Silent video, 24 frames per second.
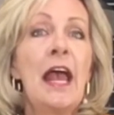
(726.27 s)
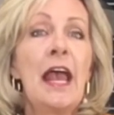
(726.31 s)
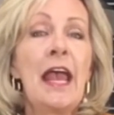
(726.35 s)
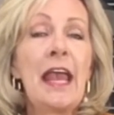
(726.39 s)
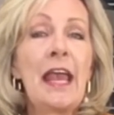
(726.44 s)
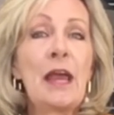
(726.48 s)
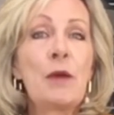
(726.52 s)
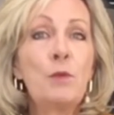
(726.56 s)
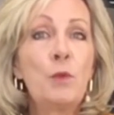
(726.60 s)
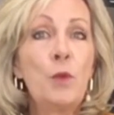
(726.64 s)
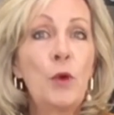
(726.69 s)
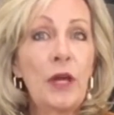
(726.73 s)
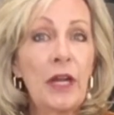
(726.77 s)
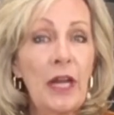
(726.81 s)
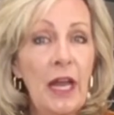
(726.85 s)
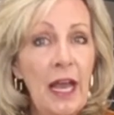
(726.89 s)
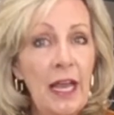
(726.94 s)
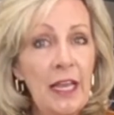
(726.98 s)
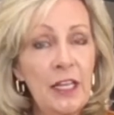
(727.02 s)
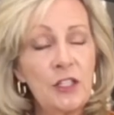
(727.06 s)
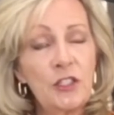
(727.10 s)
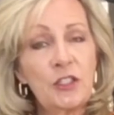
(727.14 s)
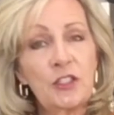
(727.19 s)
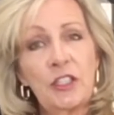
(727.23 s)
And what
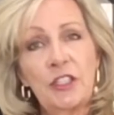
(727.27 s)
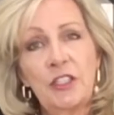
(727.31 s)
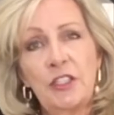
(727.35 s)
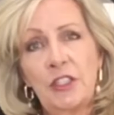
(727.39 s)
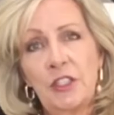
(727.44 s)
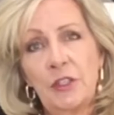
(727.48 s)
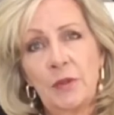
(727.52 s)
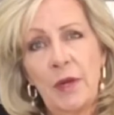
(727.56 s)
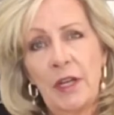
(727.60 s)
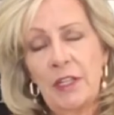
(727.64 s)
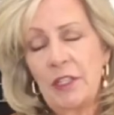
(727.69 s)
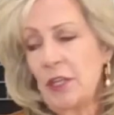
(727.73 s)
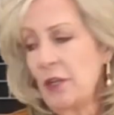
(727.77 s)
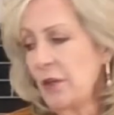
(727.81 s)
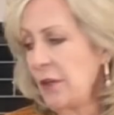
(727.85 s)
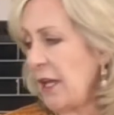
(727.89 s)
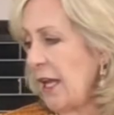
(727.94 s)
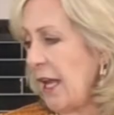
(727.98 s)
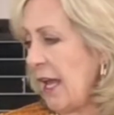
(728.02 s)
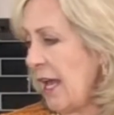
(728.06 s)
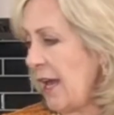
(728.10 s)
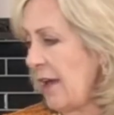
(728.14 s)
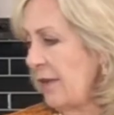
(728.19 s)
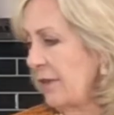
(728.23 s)
I usually do, I know they
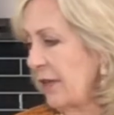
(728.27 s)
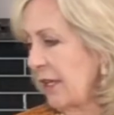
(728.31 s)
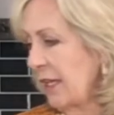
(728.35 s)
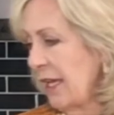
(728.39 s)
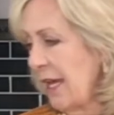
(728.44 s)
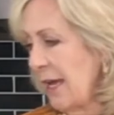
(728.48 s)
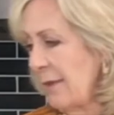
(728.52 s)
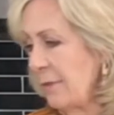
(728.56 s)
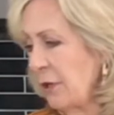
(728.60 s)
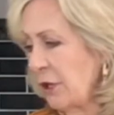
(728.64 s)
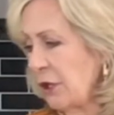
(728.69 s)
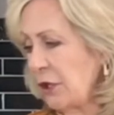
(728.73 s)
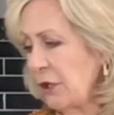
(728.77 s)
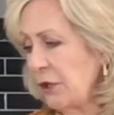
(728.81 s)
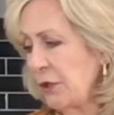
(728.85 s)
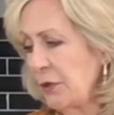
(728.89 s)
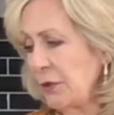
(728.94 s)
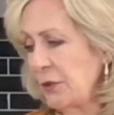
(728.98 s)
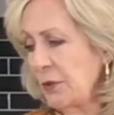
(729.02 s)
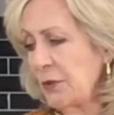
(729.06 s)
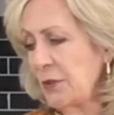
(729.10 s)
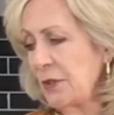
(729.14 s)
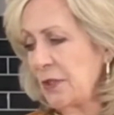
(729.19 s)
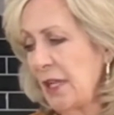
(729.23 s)
have the
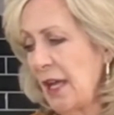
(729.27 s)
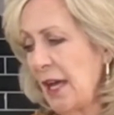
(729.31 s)
chemicals